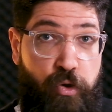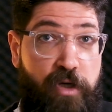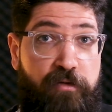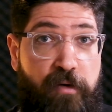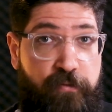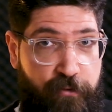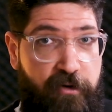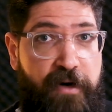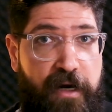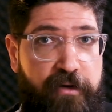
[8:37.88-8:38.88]
you give them full
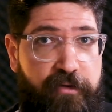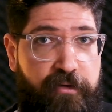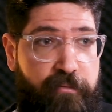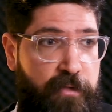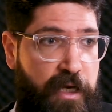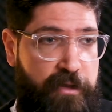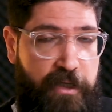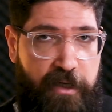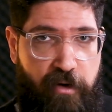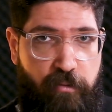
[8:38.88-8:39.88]
rights, like
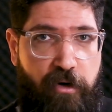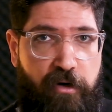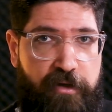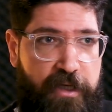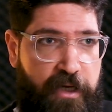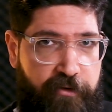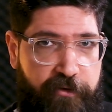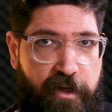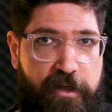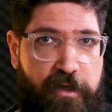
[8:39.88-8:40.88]
they can work, they can
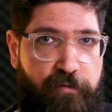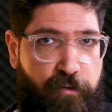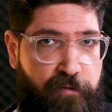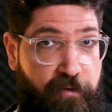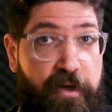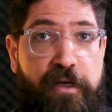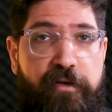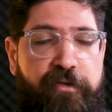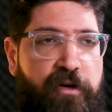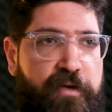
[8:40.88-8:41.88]
study for free
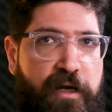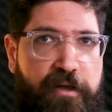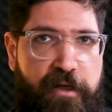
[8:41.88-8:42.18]
in Syria,